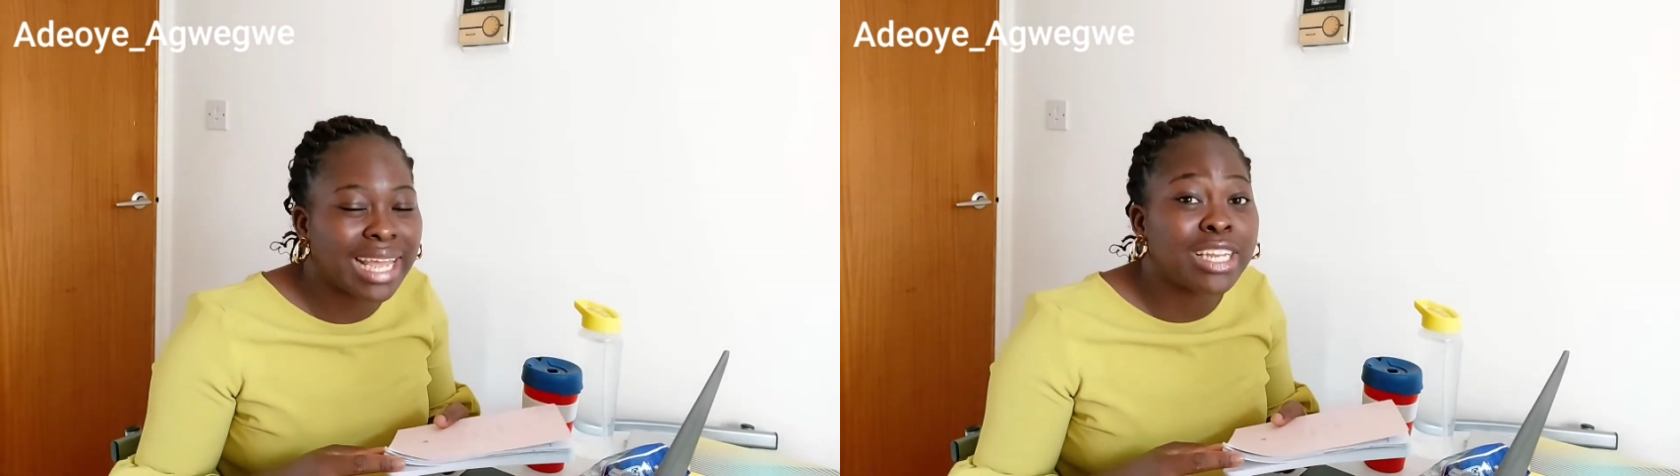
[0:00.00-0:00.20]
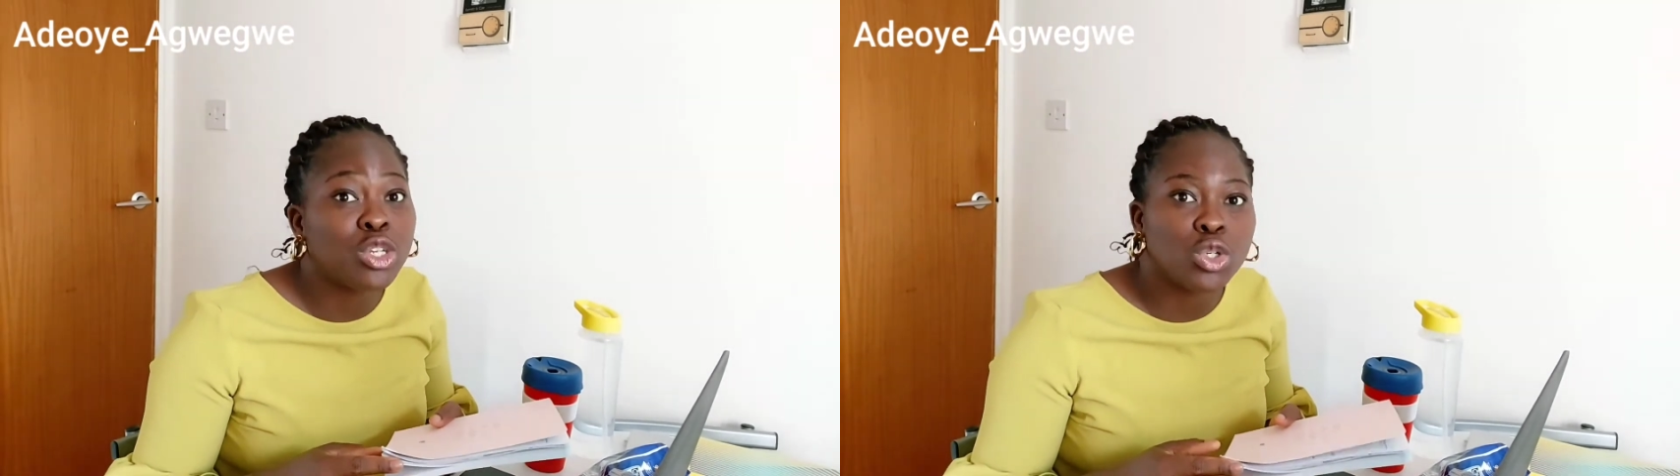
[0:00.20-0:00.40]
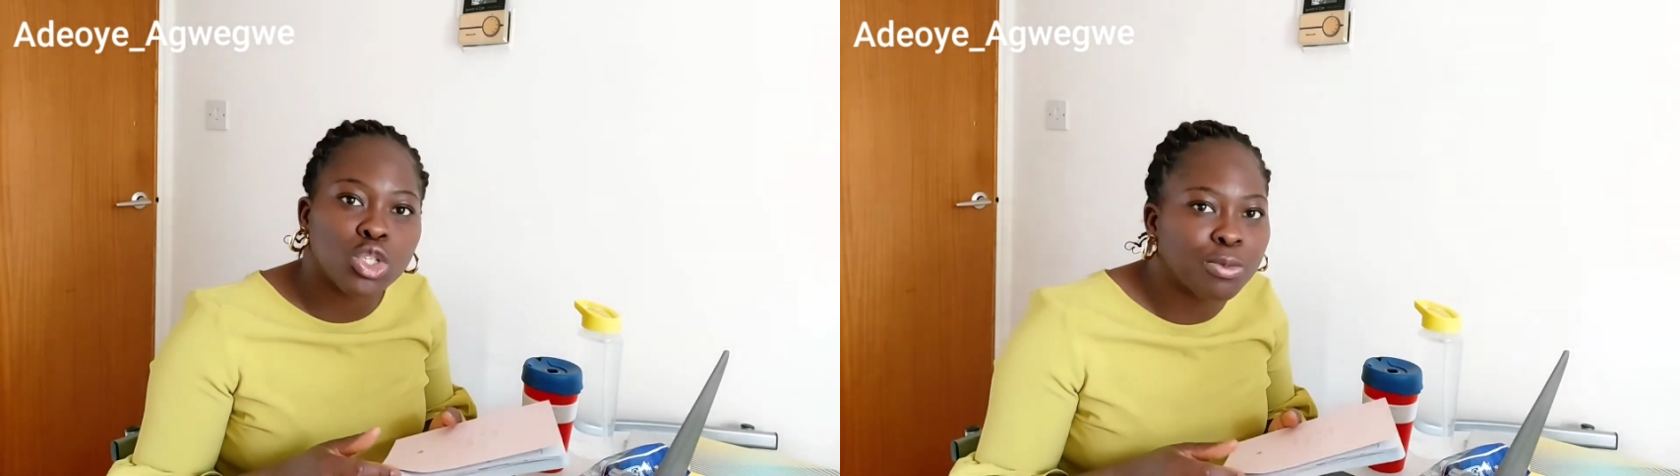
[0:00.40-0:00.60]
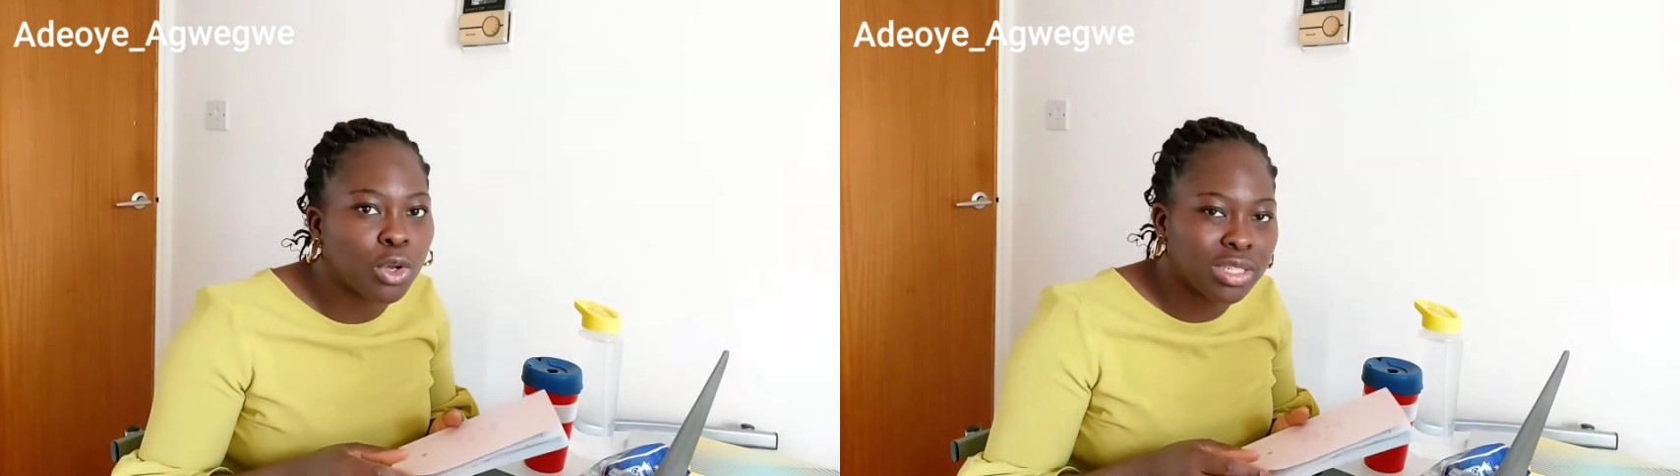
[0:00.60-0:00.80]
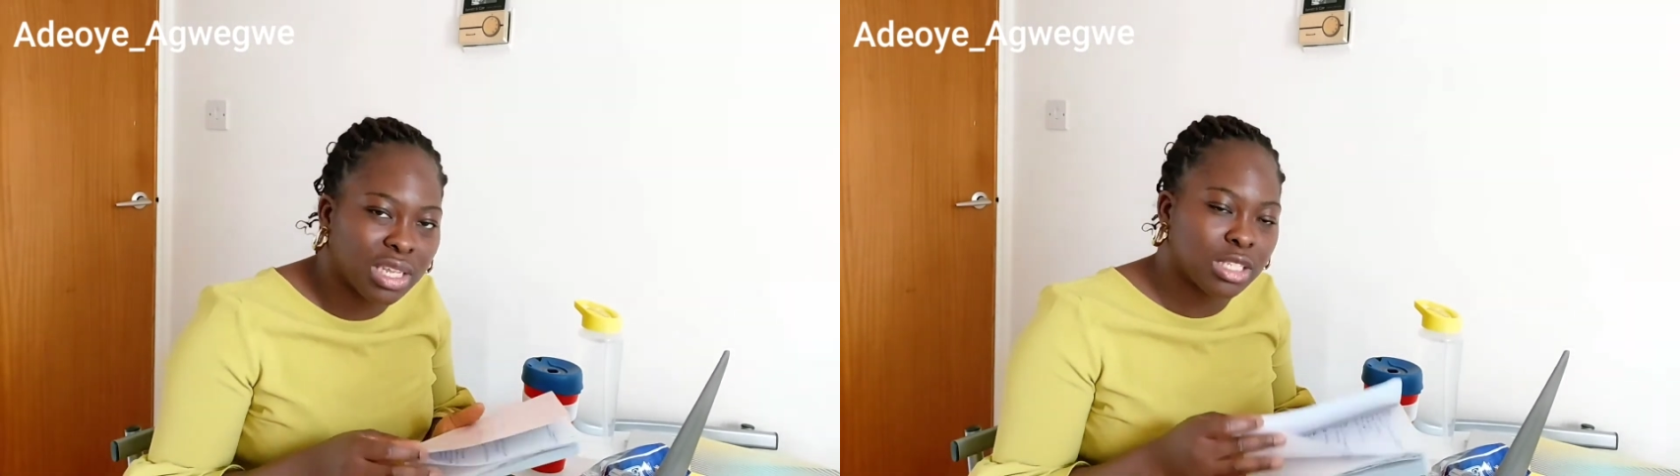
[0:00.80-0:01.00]
any YouTube
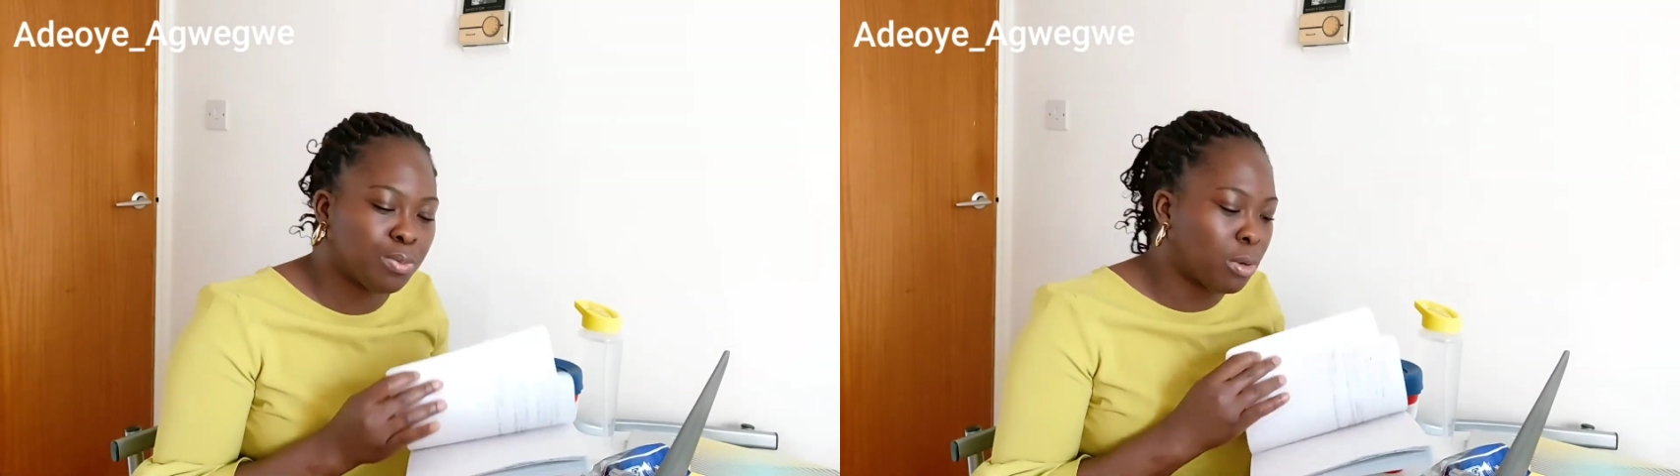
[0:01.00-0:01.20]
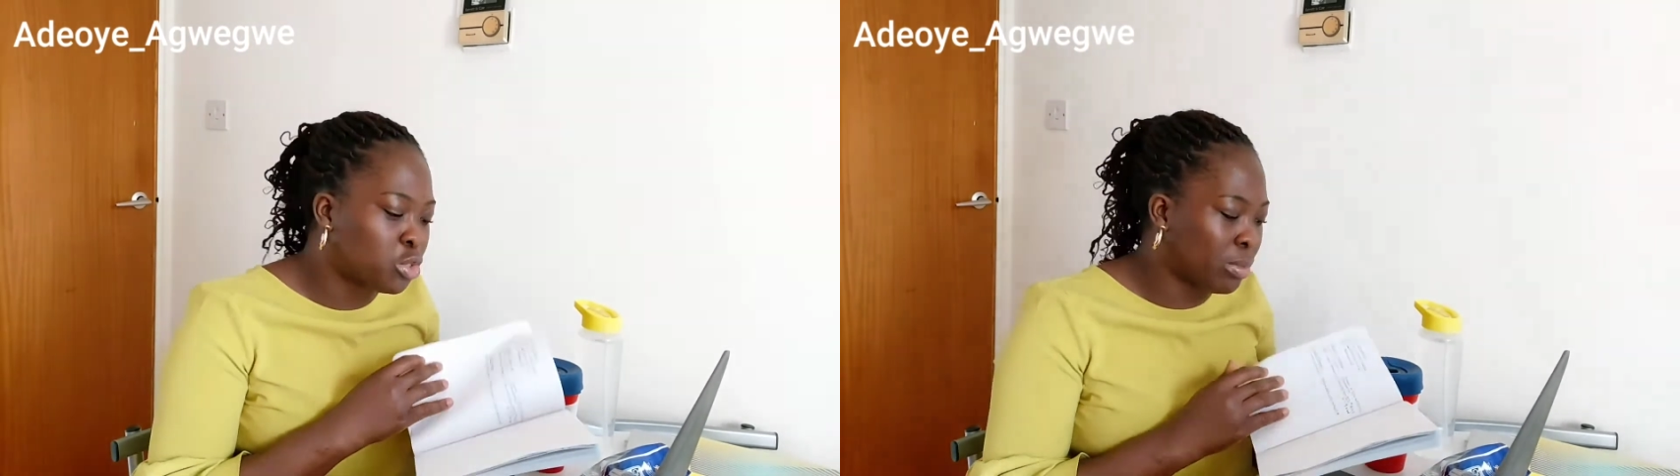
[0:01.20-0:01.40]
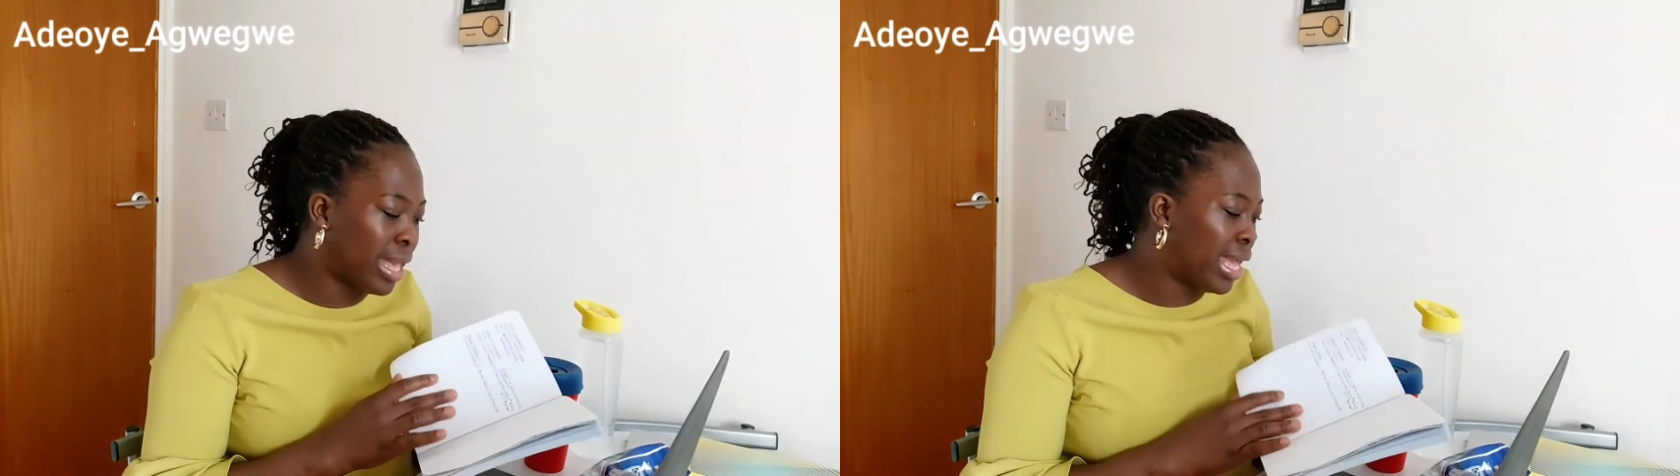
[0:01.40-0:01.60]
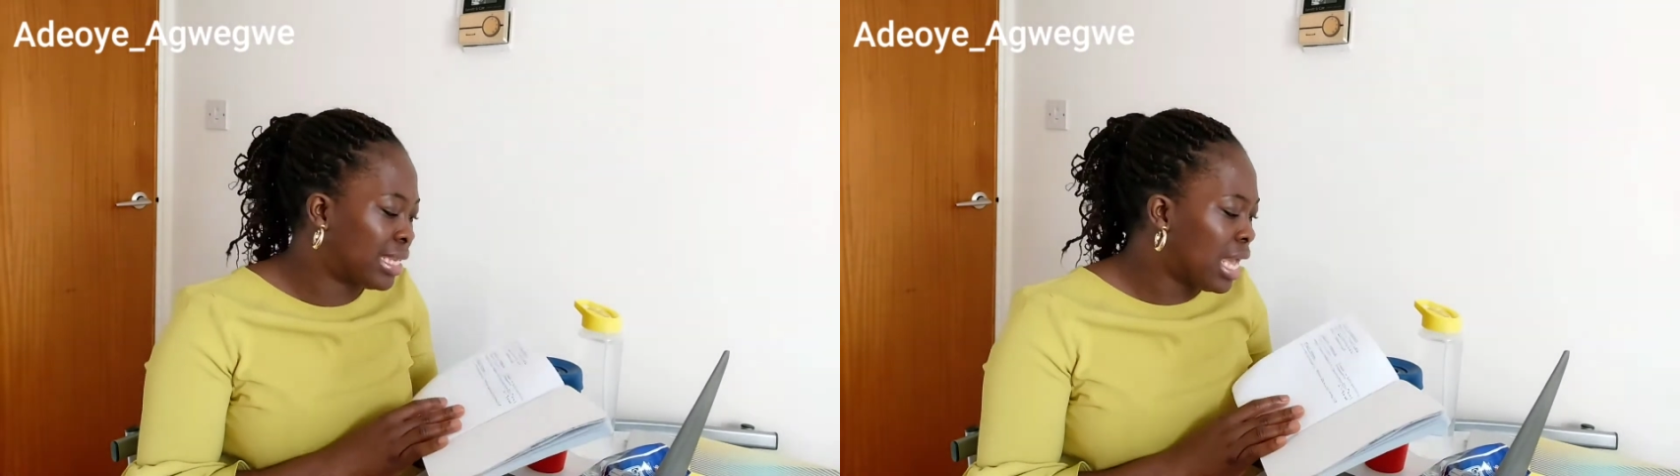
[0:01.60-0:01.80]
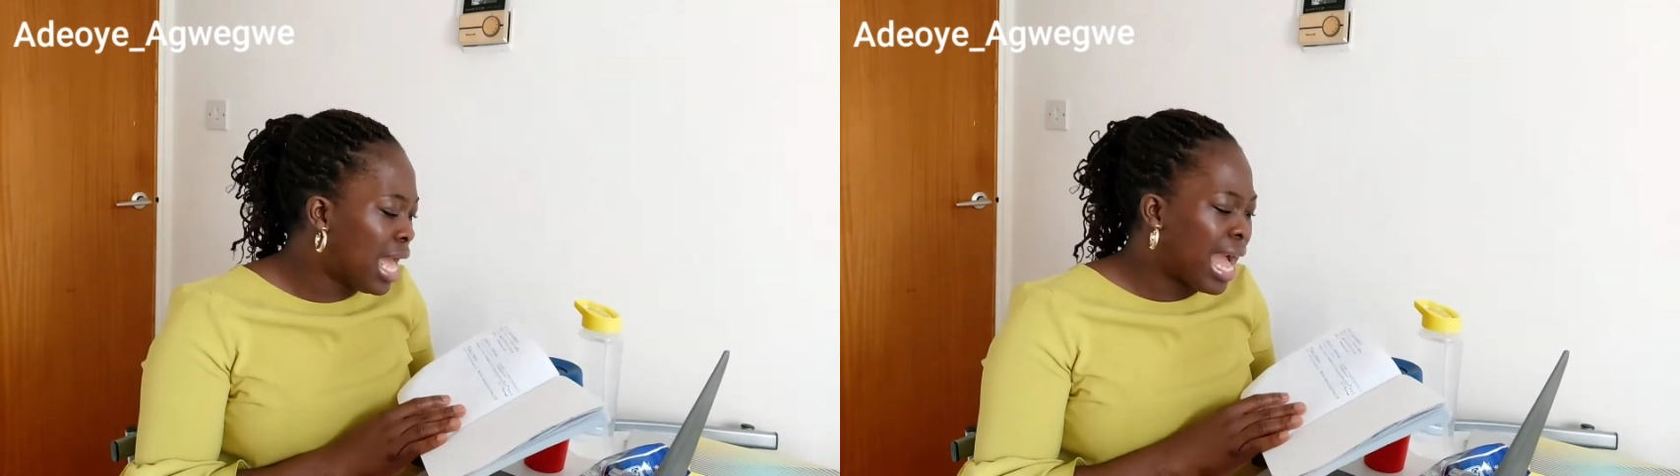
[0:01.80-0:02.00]
content pops to my head,